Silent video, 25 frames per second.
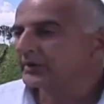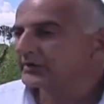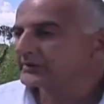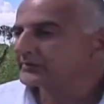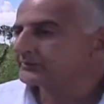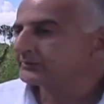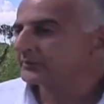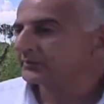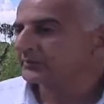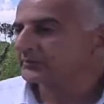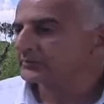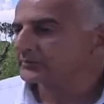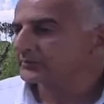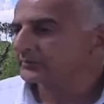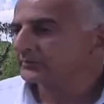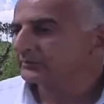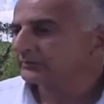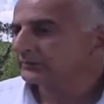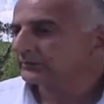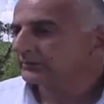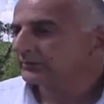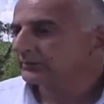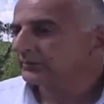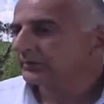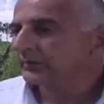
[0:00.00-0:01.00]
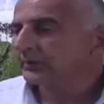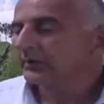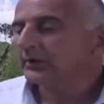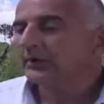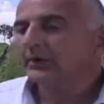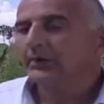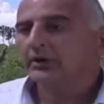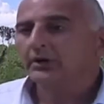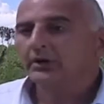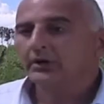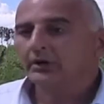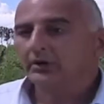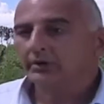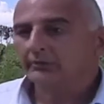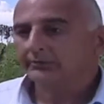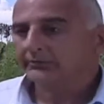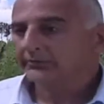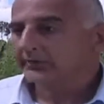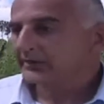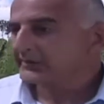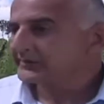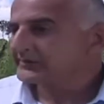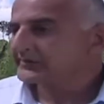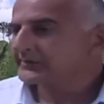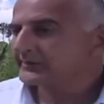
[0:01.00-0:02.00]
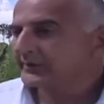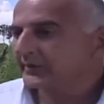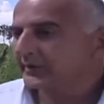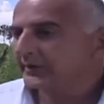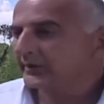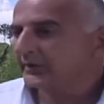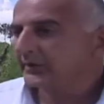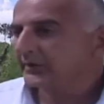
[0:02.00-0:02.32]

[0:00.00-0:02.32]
export of these